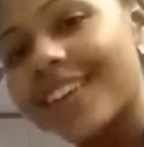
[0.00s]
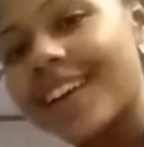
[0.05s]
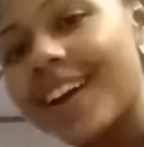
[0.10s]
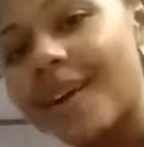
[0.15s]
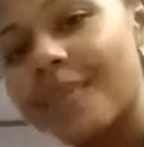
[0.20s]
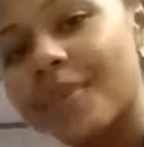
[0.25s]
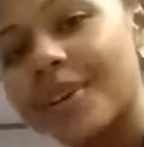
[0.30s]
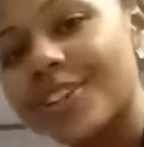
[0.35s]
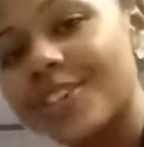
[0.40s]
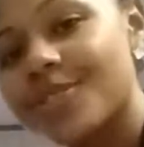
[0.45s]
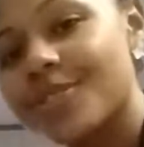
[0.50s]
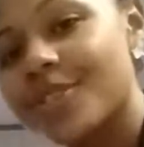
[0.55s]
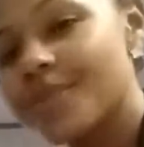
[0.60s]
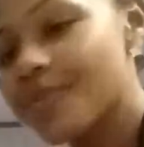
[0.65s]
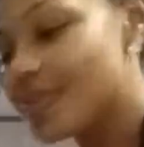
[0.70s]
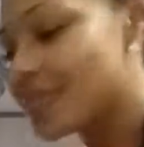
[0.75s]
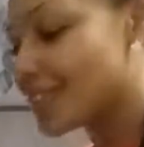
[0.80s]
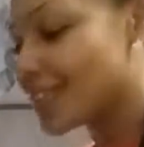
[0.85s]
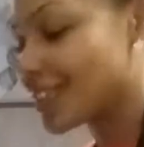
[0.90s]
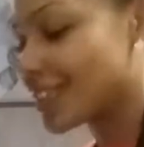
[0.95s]
Got my
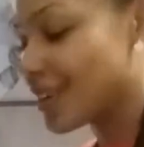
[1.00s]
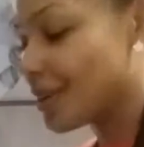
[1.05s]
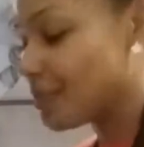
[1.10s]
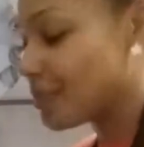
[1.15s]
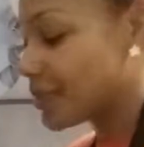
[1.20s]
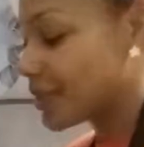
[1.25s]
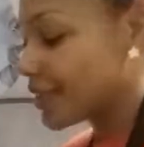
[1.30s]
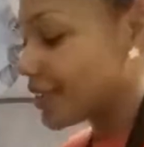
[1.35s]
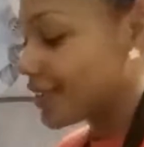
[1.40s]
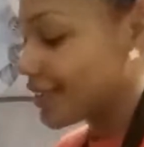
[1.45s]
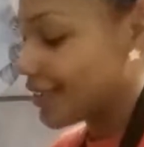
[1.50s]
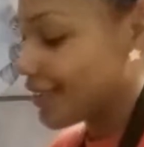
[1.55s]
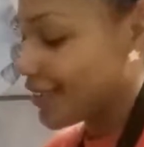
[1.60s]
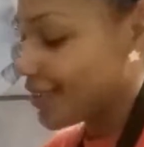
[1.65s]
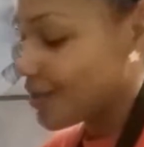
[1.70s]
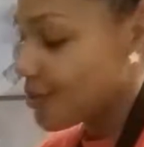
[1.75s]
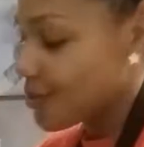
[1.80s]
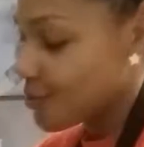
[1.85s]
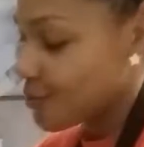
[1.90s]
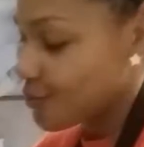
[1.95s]
shrimp and just dump it
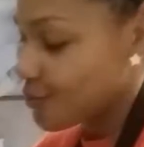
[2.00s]
in.